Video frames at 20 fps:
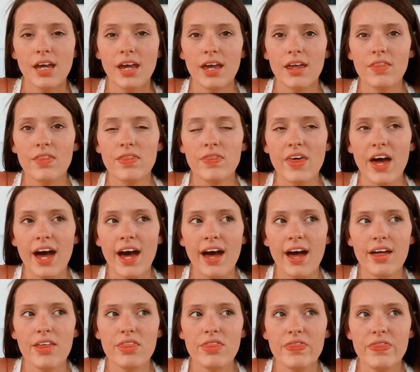
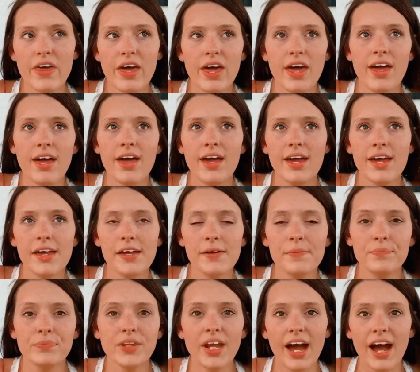that they
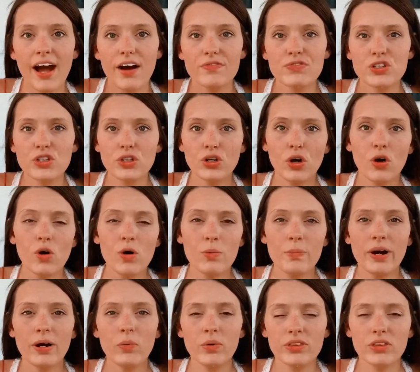have to go
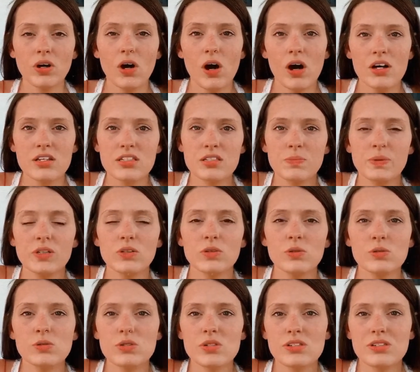by what the
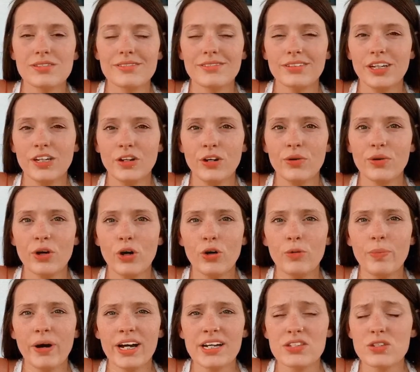hospitals, go
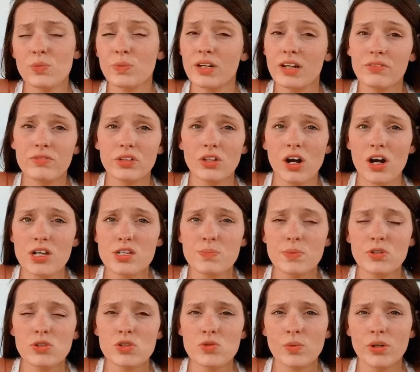by. So whenever the
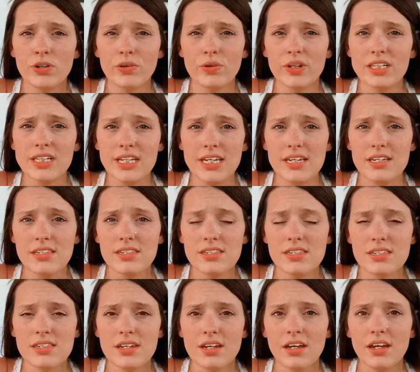hospitals want to
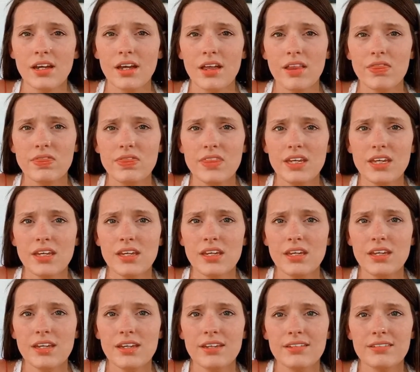release
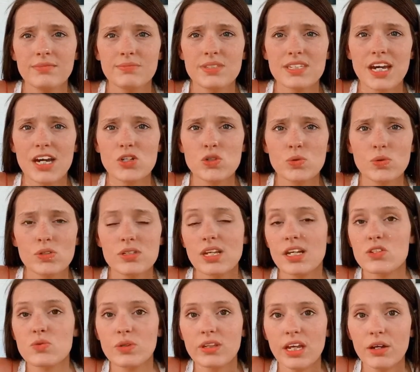the schedules, that's
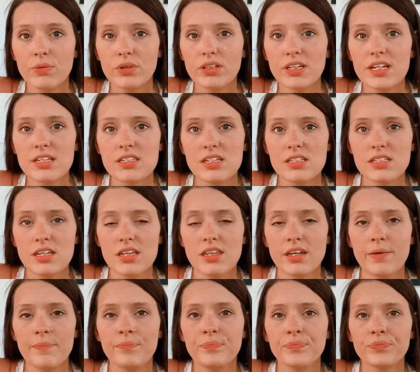when they release it to
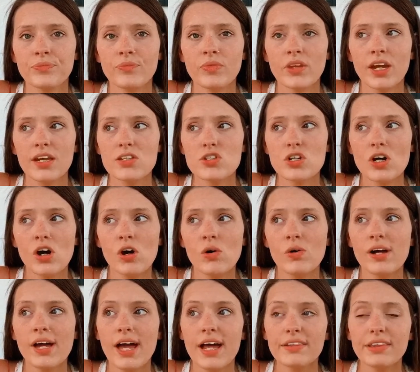them. So
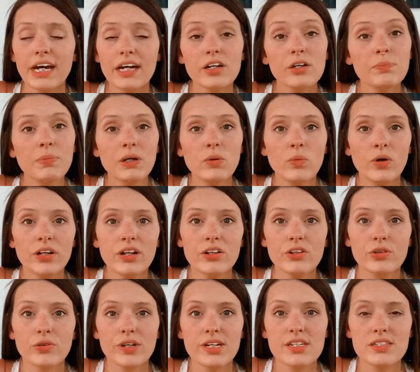that could be one of the
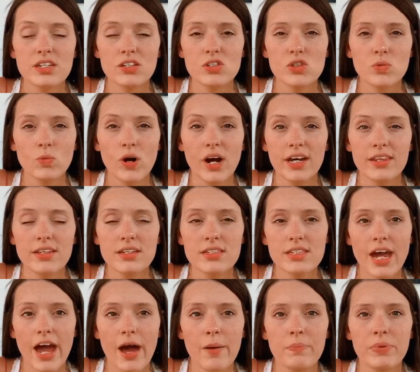reasons why this
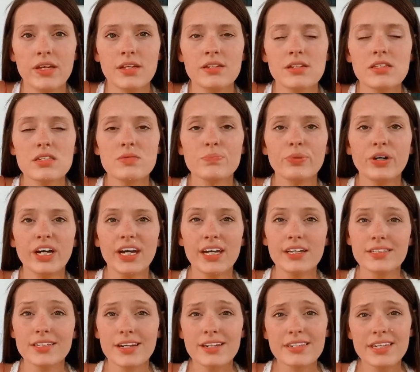happens, but it
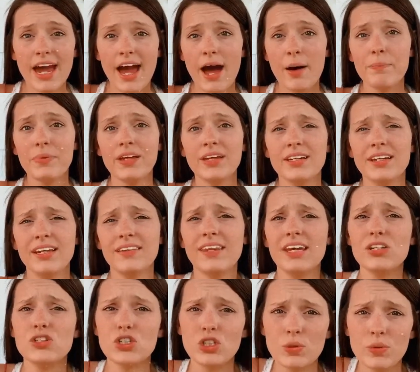does happen, and they
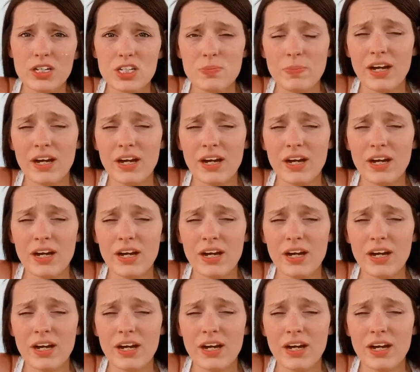do expect